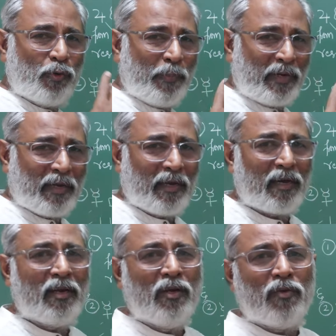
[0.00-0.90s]

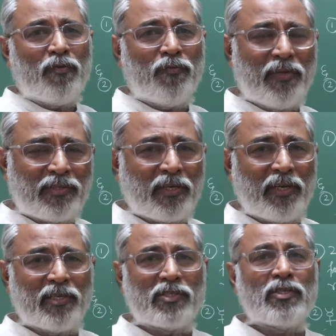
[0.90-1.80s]
Jupiter, which
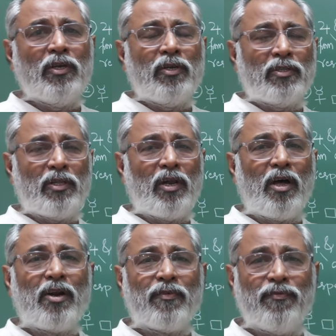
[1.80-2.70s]
is the
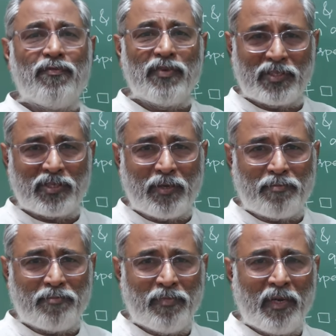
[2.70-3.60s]
lord of wisdom